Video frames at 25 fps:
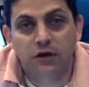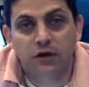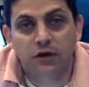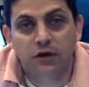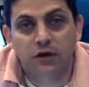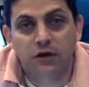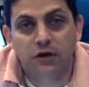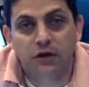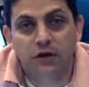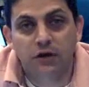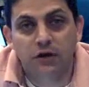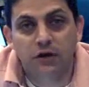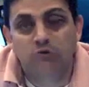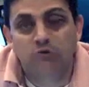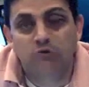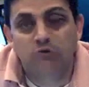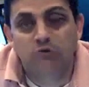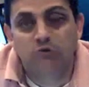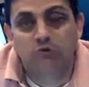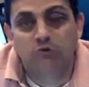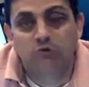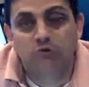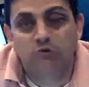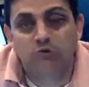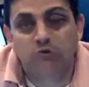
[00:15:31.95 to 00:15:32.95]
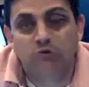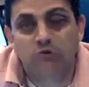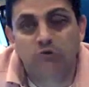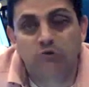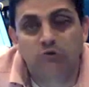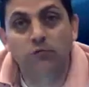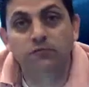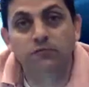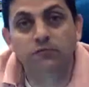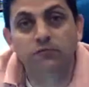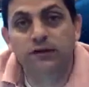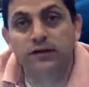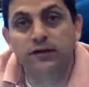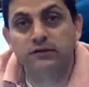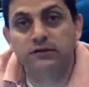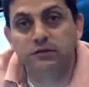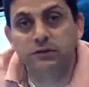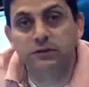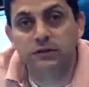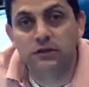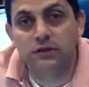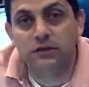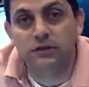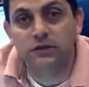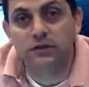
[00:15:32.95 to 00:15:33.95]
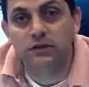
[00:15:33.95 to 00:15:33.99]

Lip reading: an IETF draft for OffFlex.